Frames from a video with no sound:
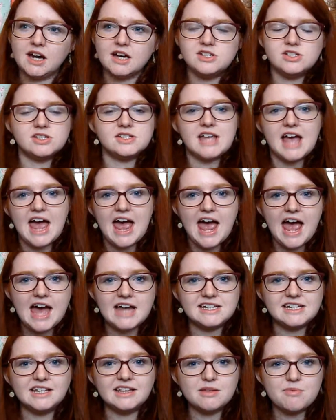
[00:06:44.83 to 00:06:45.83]
I just
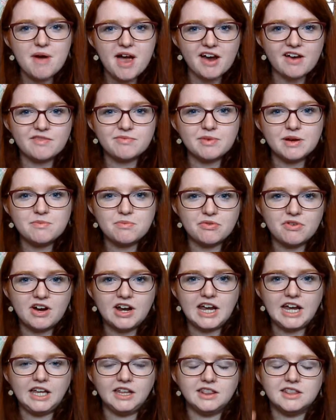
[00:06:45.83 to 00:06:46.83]
had in the back of my
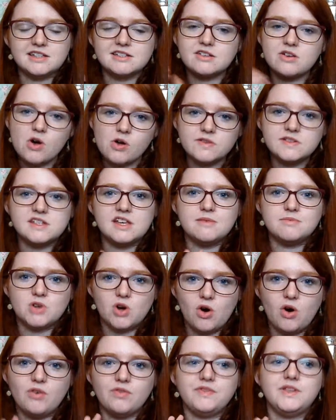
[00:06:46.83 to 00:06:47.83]
brain this concept
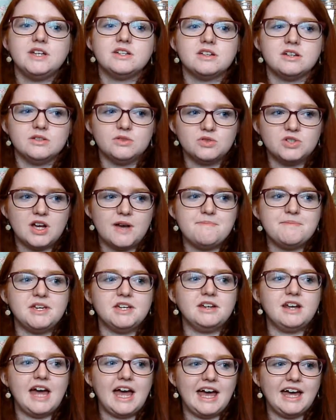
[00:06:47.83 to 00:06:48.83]
of the Eternal
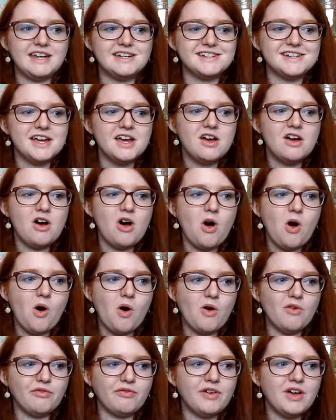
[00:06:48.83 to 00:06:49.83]
Champion and
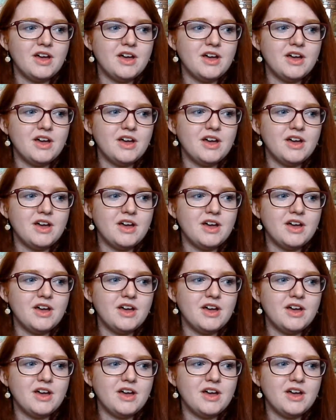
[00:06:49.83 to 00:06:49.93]
of